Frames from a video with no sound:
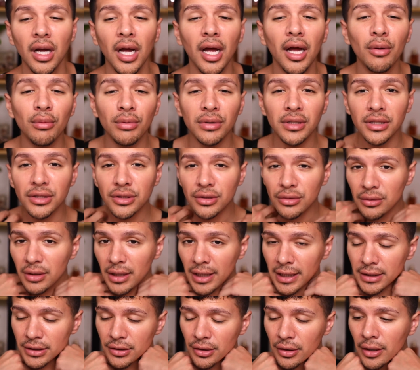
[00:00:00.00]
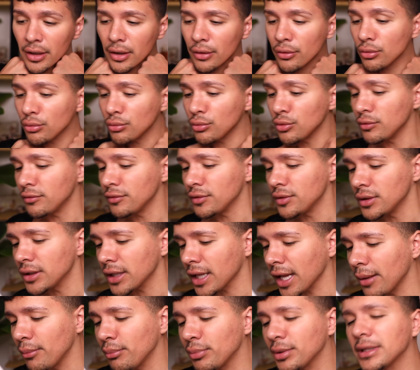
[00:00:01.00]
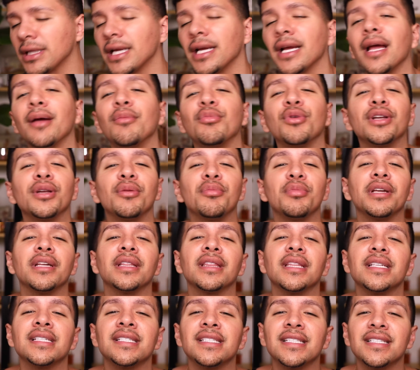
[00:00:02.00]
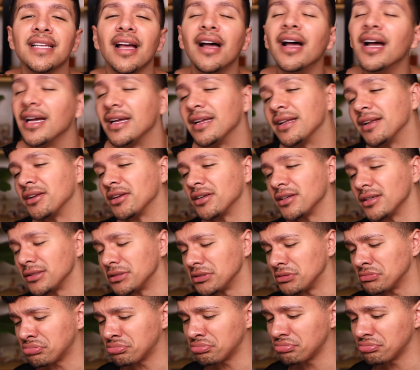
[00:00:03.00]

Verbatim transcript: I want to do laser hair removal again, but like I'm going to be in the sun.